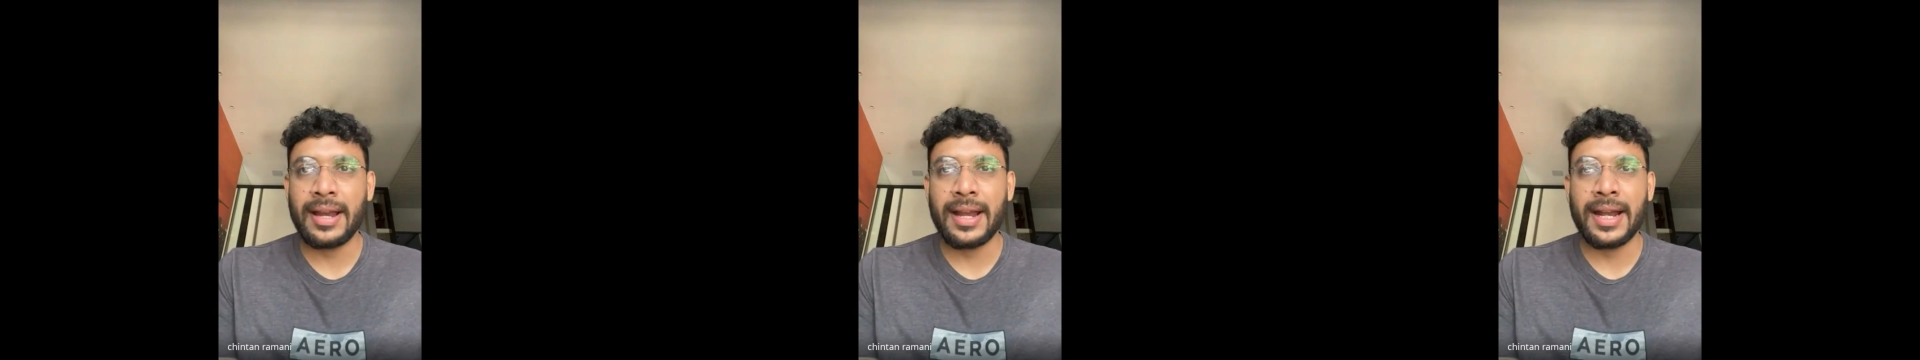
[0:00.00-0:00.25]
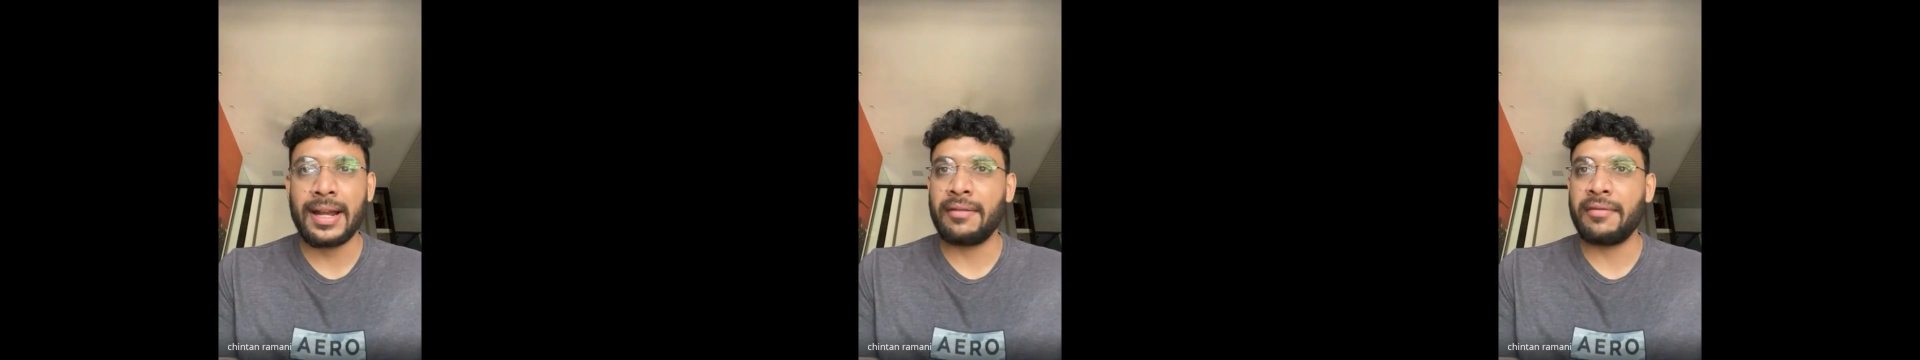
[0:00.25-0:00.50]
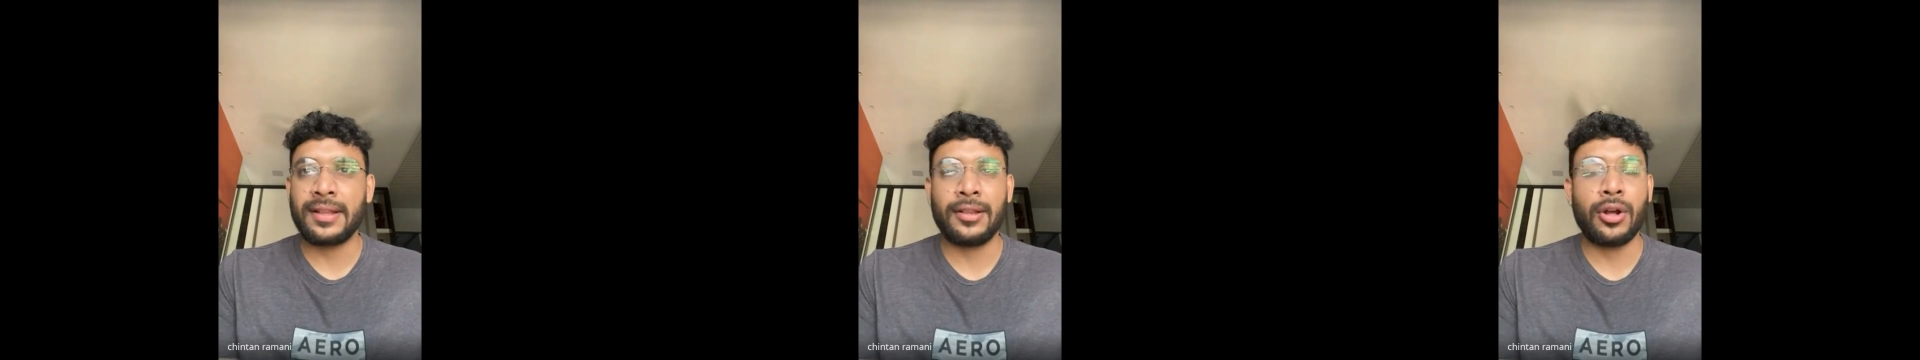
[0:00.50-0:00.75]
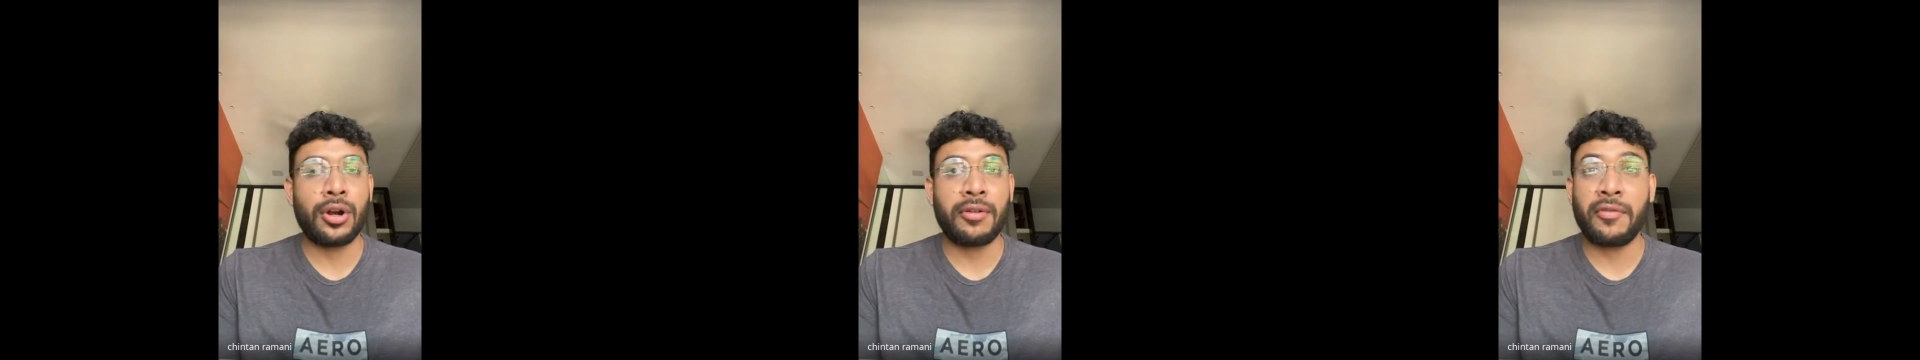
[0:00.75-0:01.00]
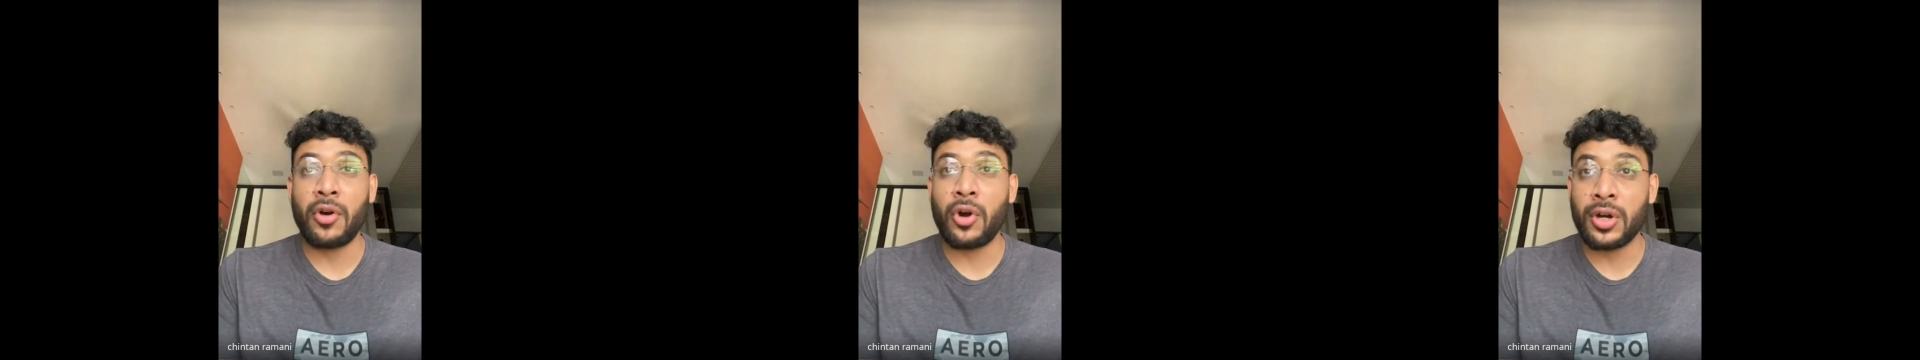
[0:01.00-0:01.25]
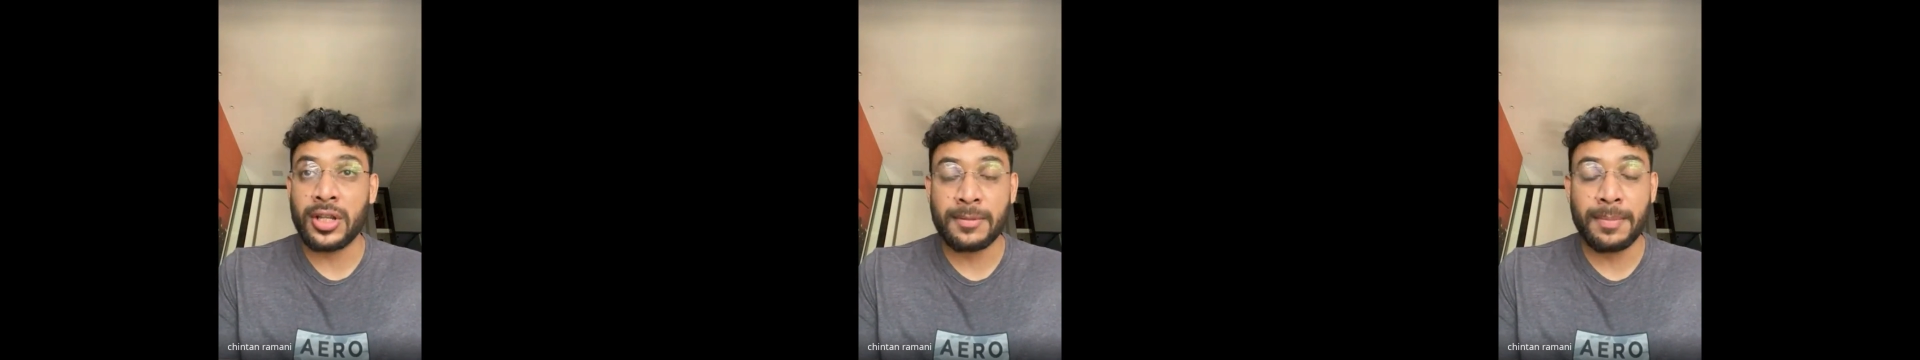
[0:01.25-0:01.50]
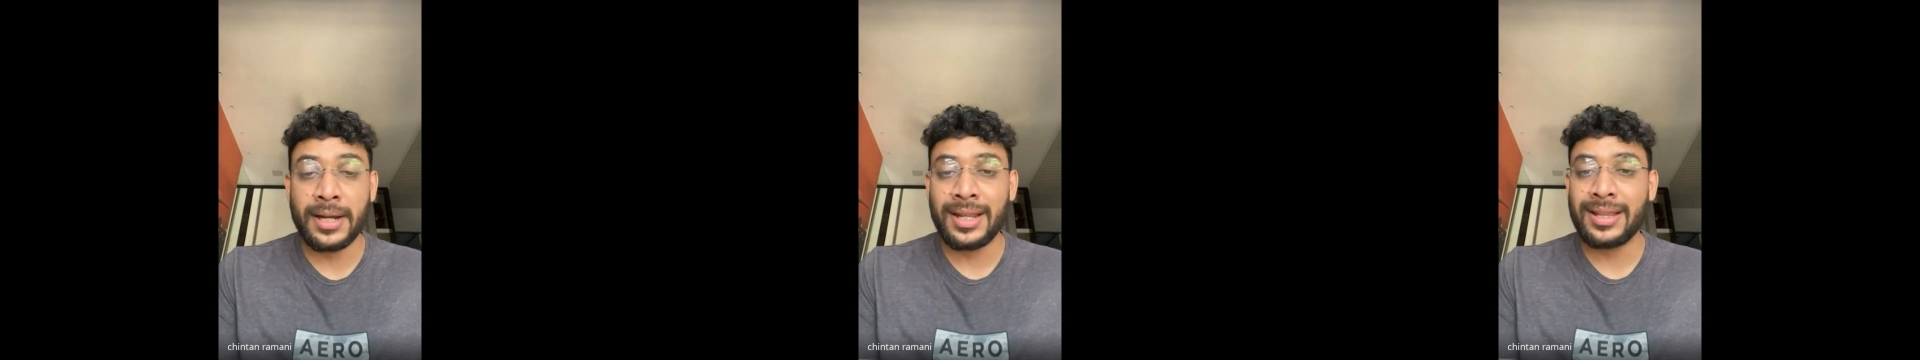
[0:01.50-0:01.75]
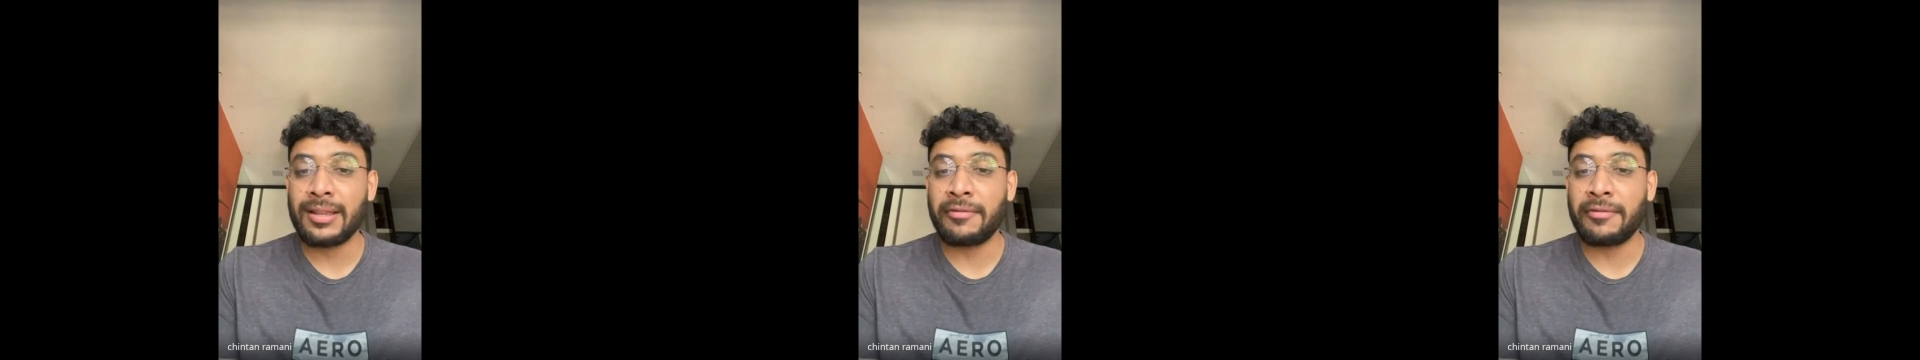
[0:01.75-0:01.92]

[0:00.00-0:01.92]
and with a lot of order spending,